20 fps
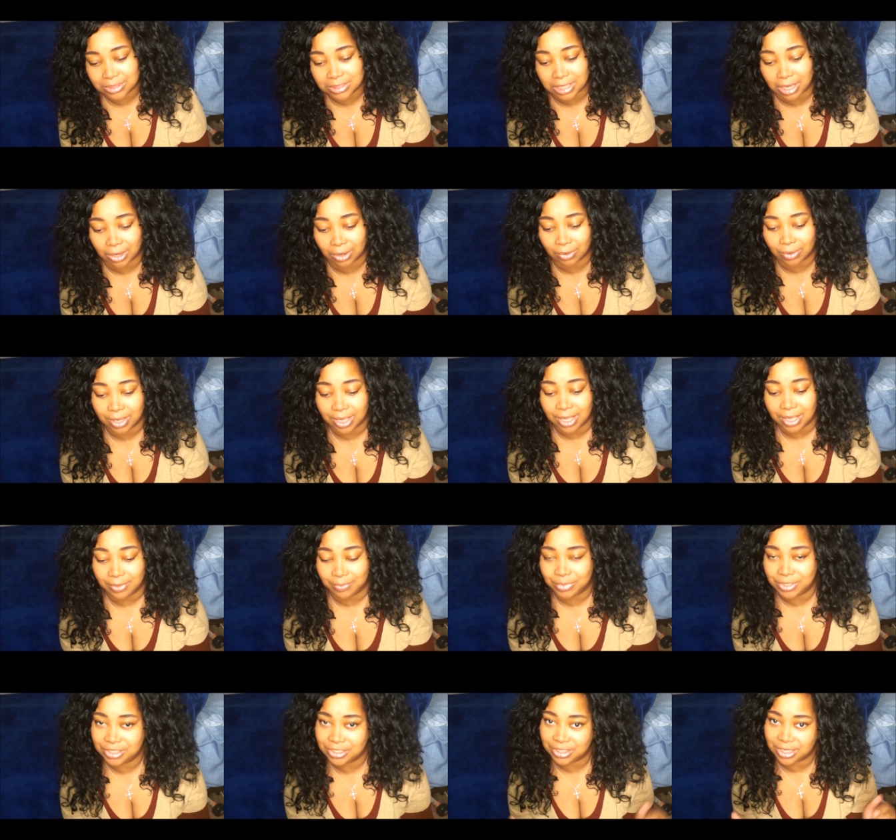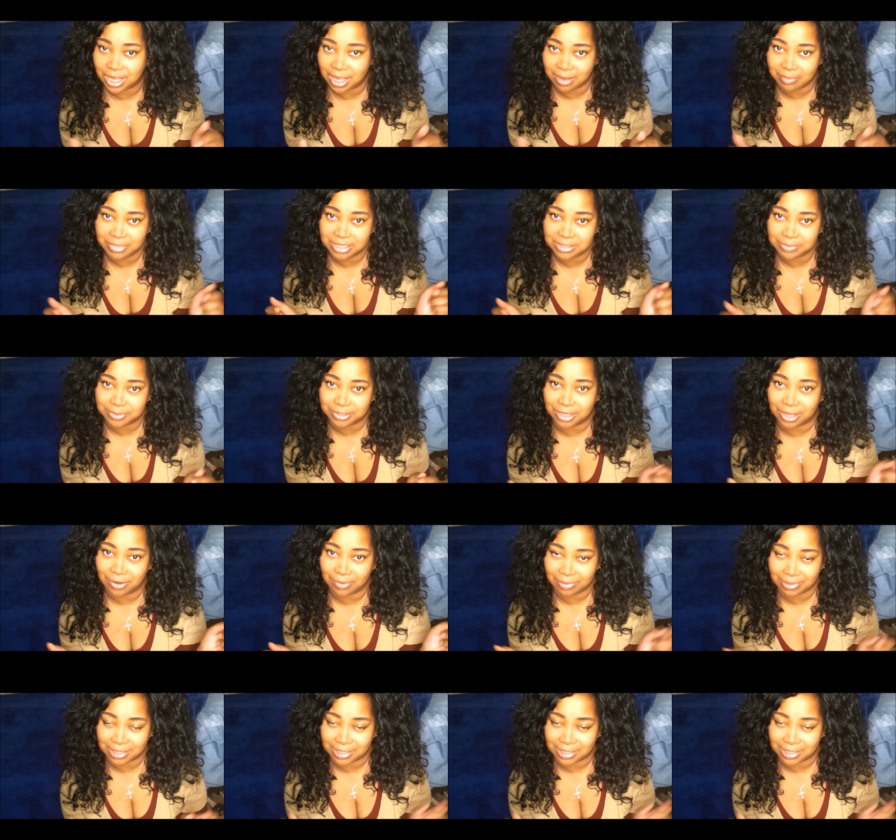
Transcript: So put your comments below.